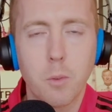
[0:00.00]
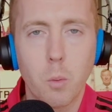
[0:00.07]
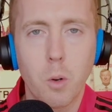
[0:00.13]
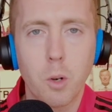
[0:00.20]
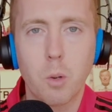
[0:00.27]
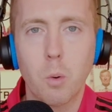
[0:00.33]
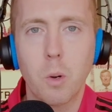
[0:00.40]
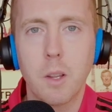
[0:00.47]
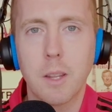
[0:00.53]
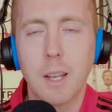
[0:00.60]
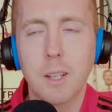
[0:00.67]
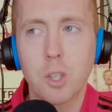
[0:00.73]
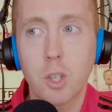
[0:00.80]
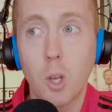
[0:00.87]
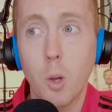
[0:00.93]
if you want to call it
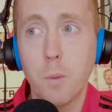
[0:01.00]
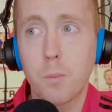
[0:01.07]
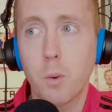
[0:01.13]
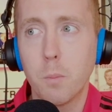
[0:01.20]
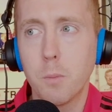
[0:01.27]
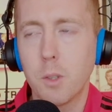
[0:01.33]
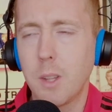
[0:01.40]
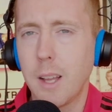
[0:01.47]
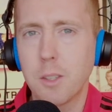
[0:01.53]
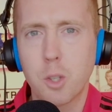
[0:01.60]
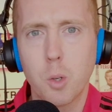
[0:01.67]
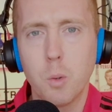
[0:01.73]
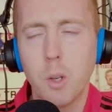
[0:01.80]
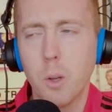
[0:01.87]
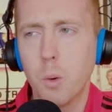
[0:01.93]
that. To go from
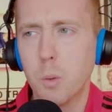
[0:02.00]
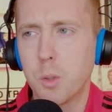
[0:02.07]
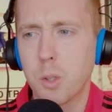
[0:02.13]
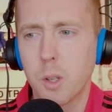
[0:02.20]
that two nil